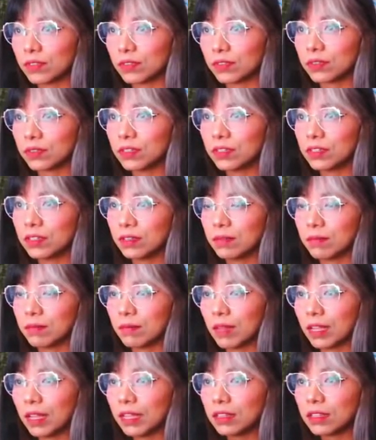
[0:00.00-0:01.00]
Phone,
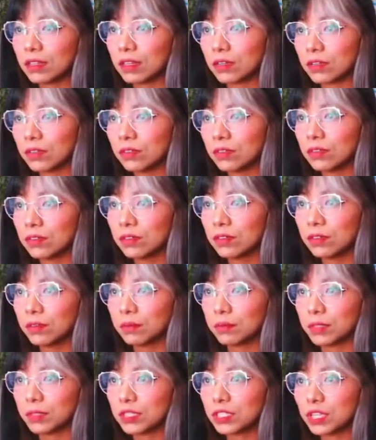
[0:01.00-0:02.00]
Milo,
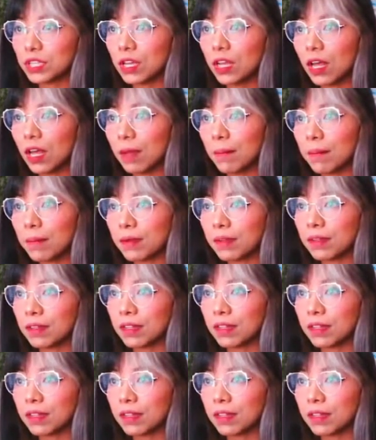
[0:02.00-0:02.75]
Machop,